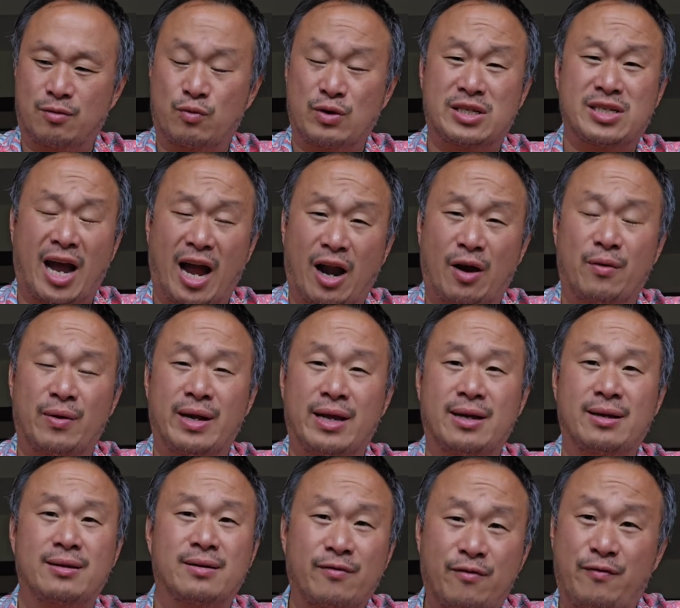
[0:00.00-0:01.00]

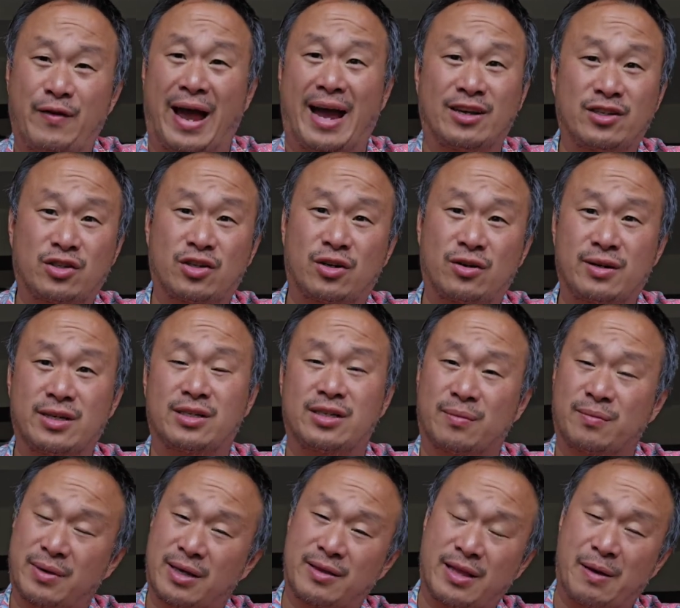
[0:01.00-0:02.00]
retiring faster is
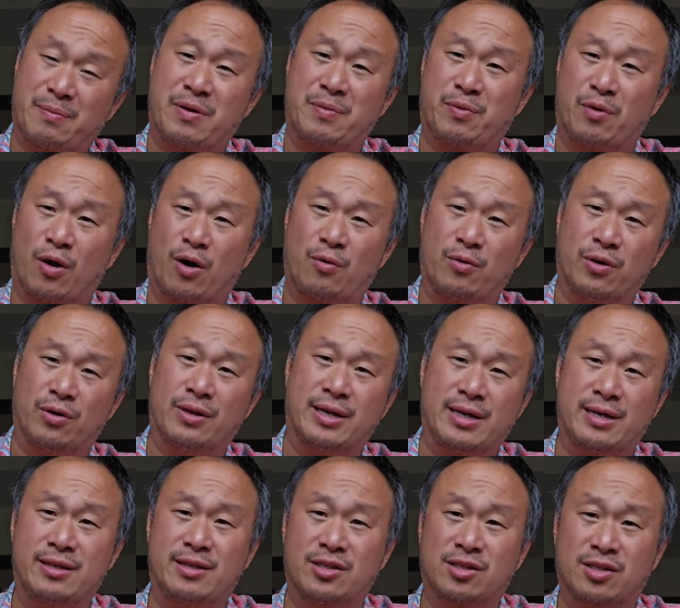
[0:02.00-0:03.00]
something that people are
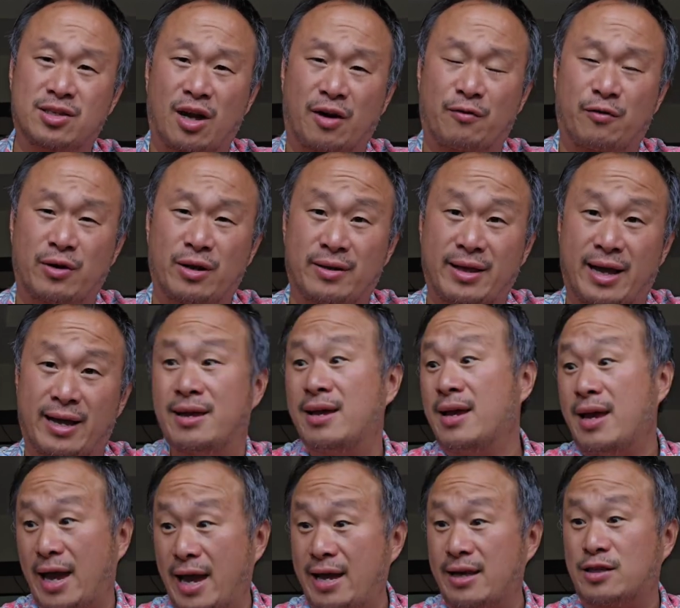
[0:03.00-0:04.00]
really discovering that,
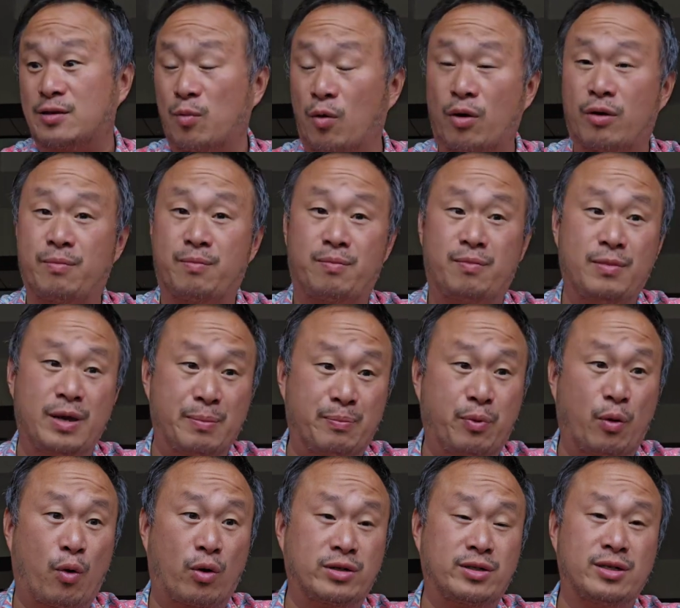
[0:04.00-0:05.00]
hey, it's more
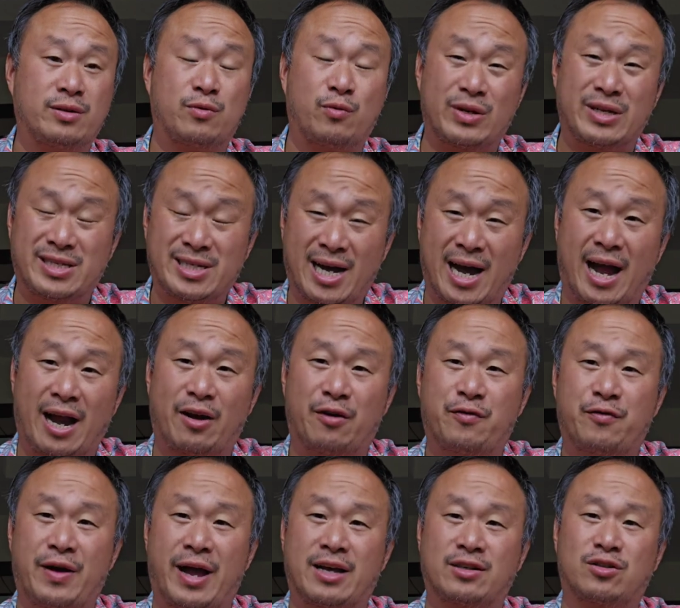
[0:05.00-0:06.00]
important to retire
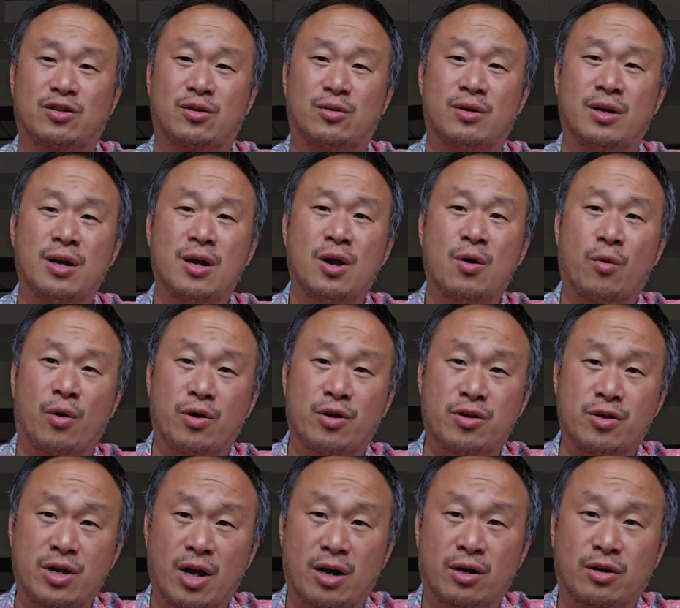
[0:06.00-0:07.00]
faster while
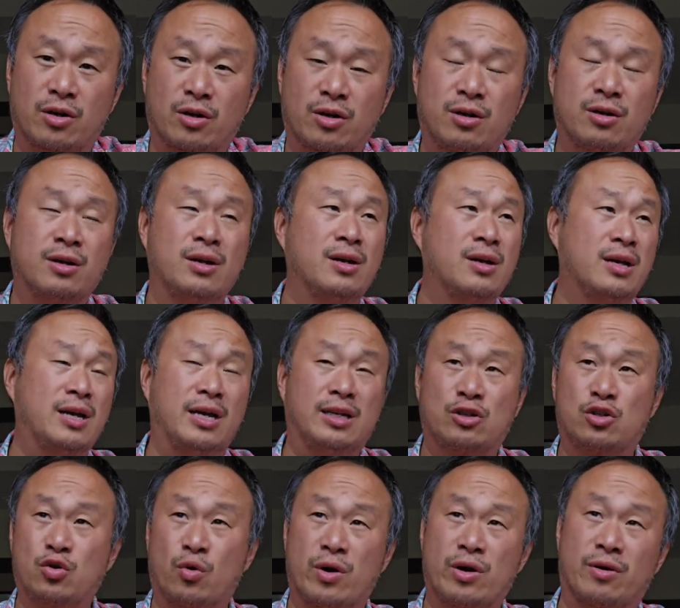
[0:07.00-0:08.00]
you're younger,
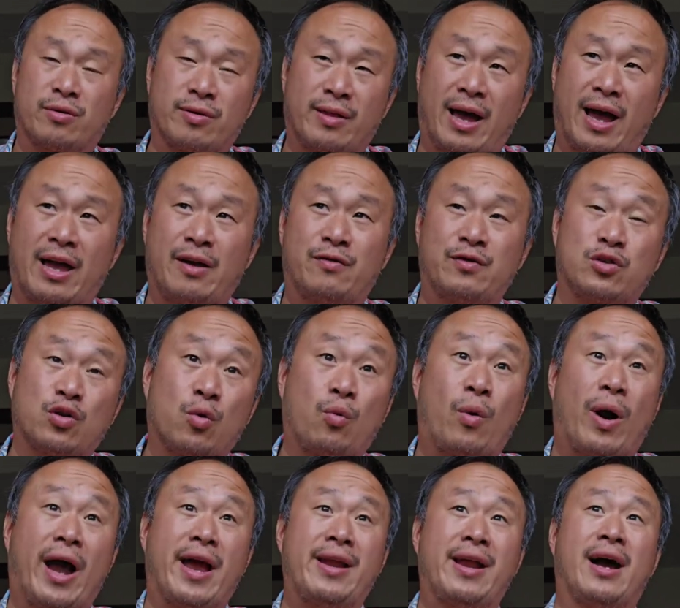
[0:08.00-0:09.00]
enjoy your life. So
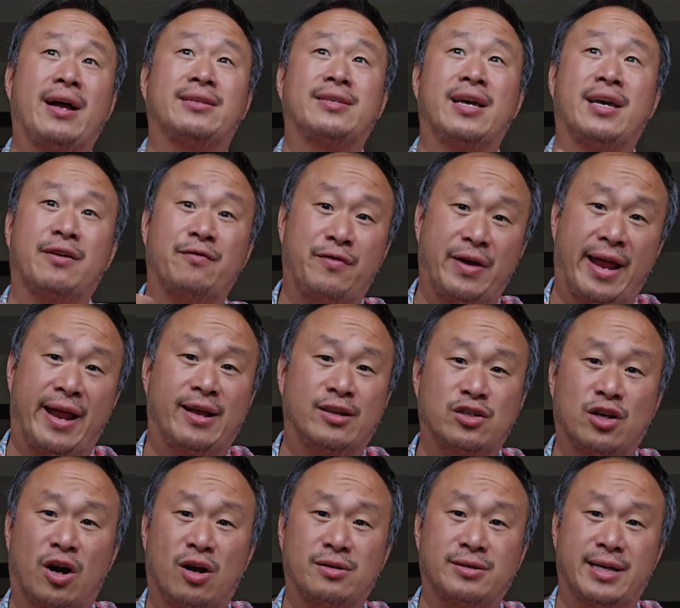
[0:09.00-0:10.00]
why not take
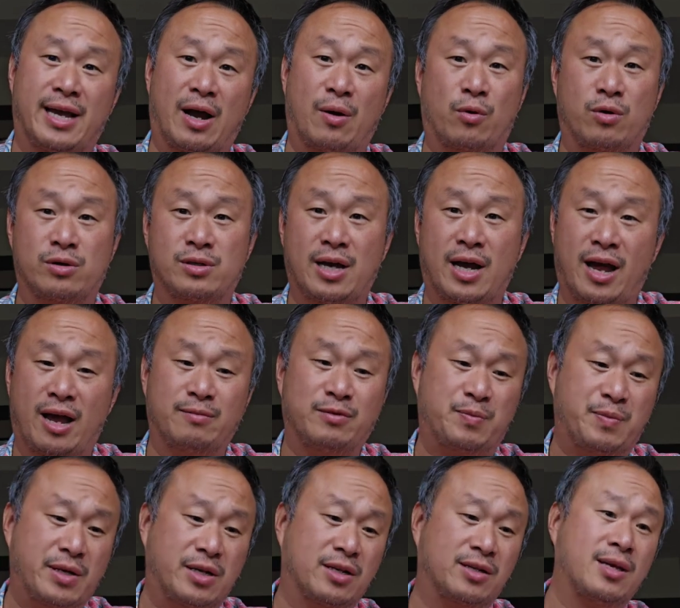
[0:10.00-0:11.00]
advantage on downward
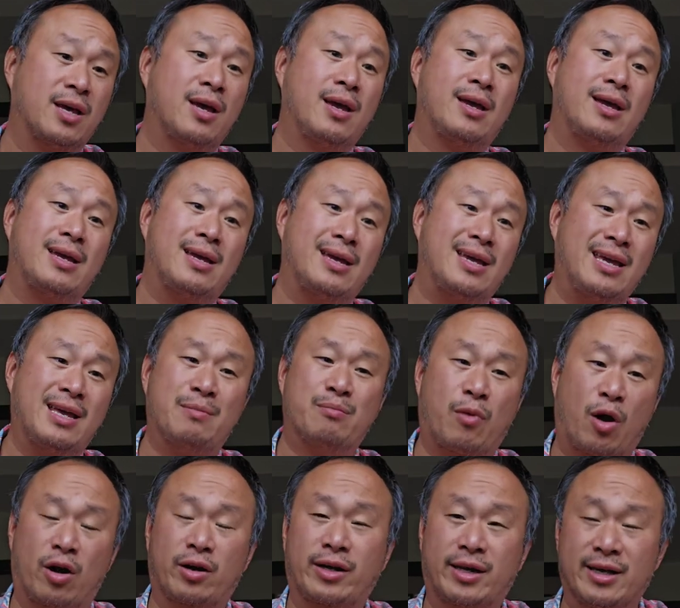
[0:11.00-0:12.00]
times? Because in
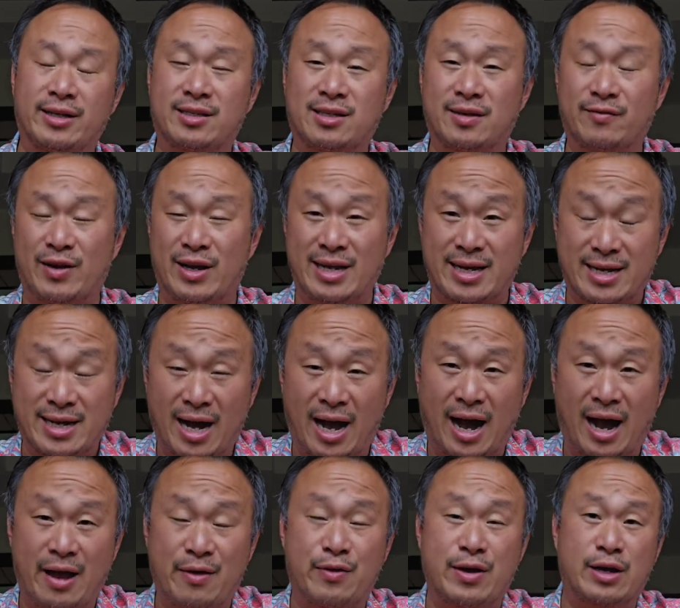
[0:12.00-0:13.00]
markets of any
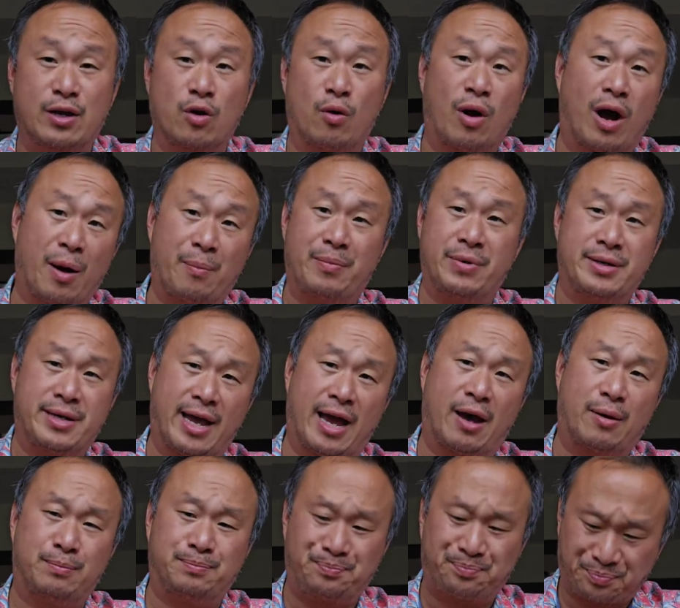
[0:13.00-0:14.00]
kind, they go up and
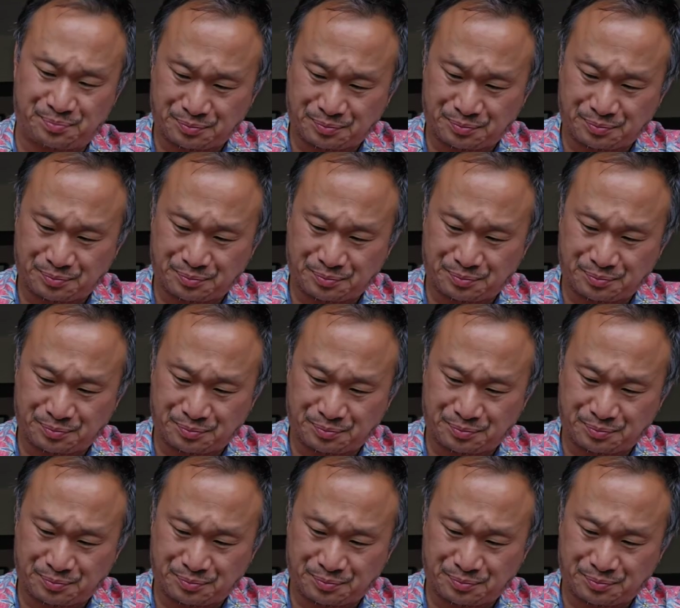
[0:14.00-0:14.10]
down.